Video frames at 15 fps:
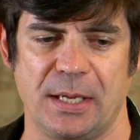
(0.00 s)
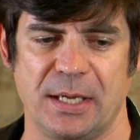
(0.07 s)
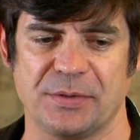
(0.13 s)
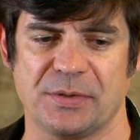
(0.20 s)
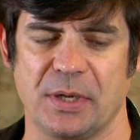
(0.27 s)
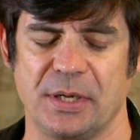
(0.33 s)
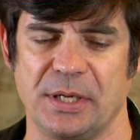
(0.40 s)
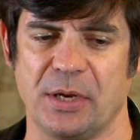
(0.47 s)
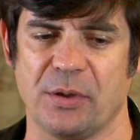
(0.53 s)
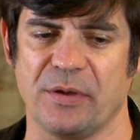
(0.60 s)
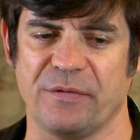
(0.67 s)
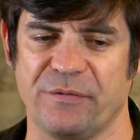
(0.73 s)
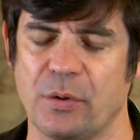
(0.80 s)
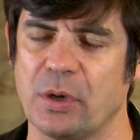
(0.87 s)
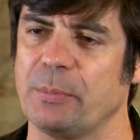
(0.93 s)
in, you know,
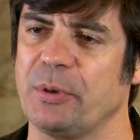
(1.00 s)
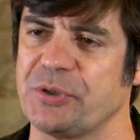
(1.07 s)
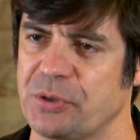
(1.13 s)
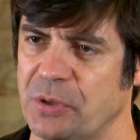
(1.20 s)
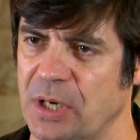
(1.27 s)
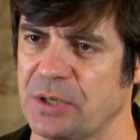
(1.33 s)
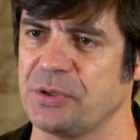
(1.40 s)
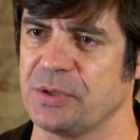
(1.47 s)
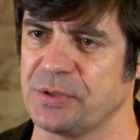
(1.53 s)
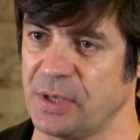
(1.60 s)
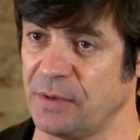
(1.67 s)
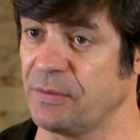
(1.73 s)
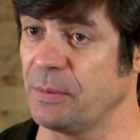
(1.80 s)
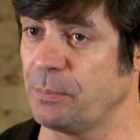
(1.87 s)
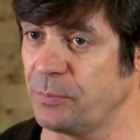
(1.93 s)
the formal structures
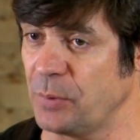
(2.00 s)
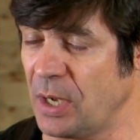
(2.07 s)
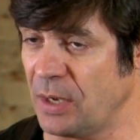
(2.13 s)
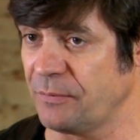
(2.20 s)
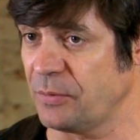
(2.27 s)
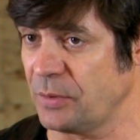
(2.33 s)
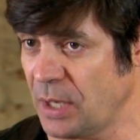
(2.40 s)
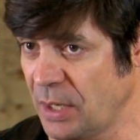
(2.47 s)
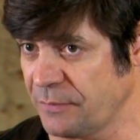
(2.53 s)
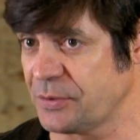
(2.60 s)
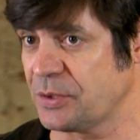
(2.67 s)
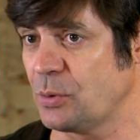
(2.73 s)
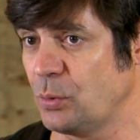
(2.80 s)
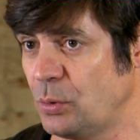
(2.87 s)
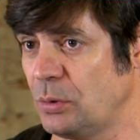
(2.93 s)
of, the, of, of
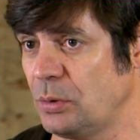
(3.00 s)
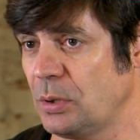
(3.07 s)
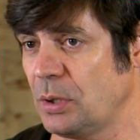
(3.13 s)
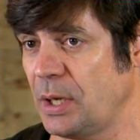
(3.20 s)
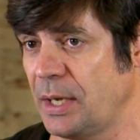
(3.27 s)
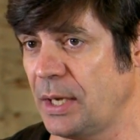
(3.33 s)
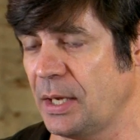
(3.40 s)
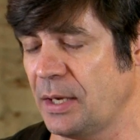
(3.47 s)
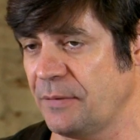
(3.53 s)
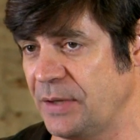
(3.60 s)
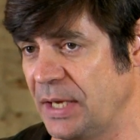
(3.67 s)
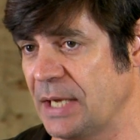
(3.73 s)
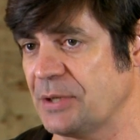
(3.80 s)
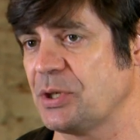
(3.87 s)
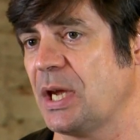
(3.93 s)
school, uh, of
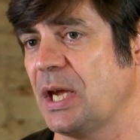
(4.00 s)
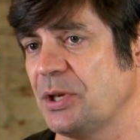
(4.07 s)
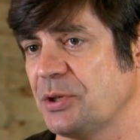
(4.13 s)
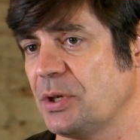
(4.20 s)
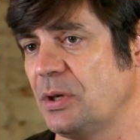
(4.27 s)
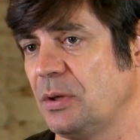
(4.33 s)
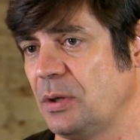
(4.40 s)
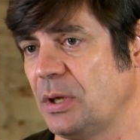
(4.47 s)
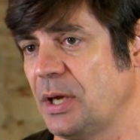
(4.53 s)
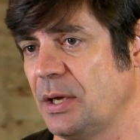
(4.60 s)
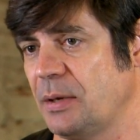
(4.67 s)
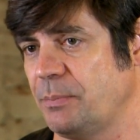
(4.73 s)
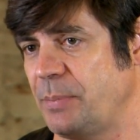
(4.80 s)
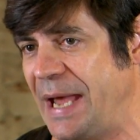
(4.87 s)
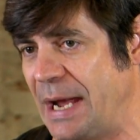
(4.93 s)
the educational
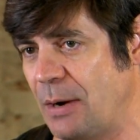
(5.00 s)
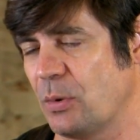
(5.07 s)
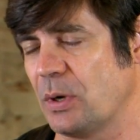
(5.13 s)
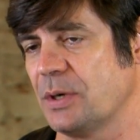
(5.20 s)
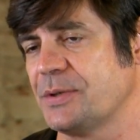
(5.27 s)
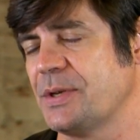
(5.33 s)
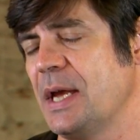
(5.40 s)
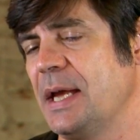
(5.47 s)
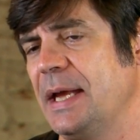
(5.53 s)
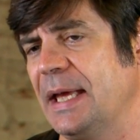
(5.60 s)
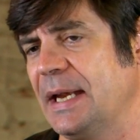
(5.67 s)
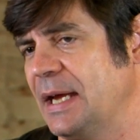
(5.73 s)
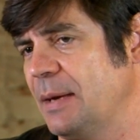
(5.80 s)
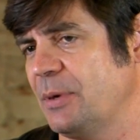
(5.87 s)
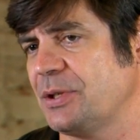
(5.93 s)
uh, powers,
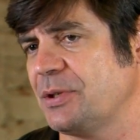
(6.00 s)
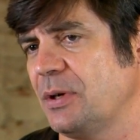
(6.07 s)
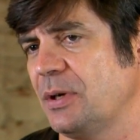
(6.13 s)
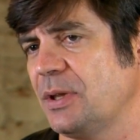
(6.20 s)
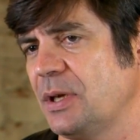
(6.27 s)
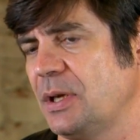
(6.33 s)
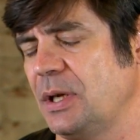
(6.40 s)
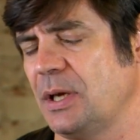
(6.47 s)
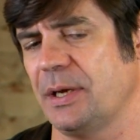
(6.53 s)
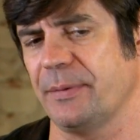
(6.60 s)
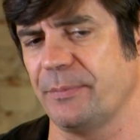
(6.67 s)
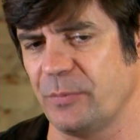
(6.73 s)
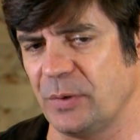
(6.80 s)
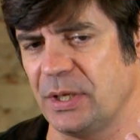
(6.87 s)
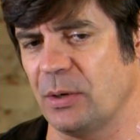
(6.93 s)
and how much are in the,
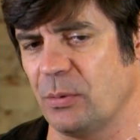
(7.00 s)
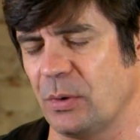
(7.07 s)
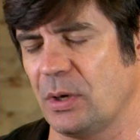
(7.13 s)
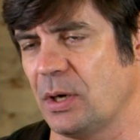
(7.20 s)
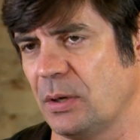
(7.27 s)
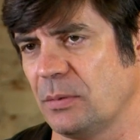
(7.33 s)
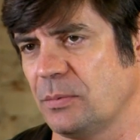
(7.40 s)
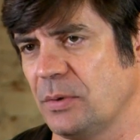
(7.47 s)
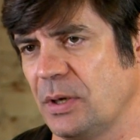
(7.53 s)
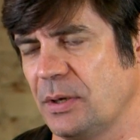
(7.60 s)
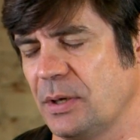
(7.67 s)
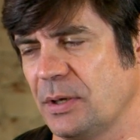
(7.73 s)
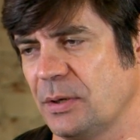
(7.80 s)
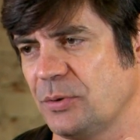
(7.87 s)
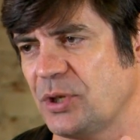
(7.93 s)
uh, you know, are
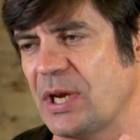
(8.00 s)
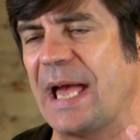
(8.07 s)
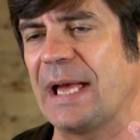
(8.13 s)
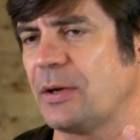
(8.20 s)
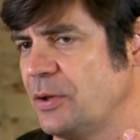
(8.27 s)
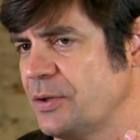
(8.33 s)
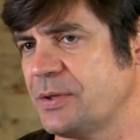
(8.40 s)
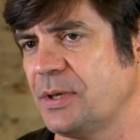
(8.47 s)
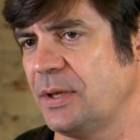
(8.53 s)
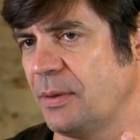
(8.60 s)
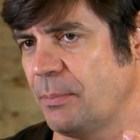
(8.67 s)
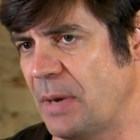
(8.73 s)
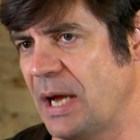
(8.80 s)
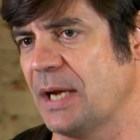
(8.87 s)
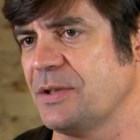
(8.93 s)
uh, shackles in
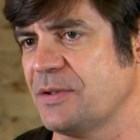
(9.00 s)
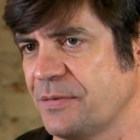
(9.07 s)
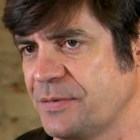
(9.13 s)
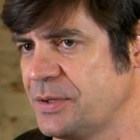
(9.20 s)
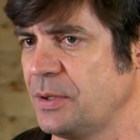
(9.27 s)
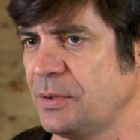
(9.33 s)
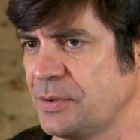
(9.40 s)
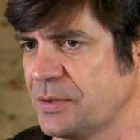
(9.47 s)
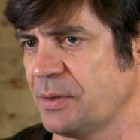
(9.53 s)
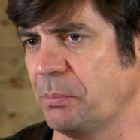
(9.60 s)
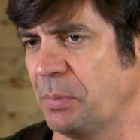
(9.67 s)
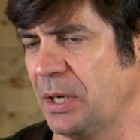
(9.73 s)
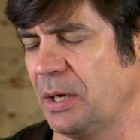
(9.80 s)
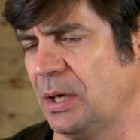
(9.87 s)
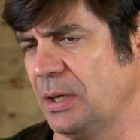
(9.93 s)
the minds of students
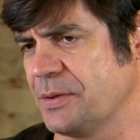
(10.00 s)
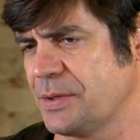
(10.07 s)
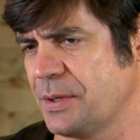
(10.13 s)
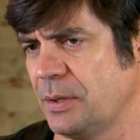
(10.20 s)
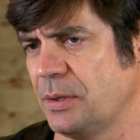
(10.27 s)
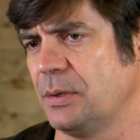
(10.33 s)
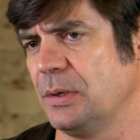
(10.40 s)
and parents?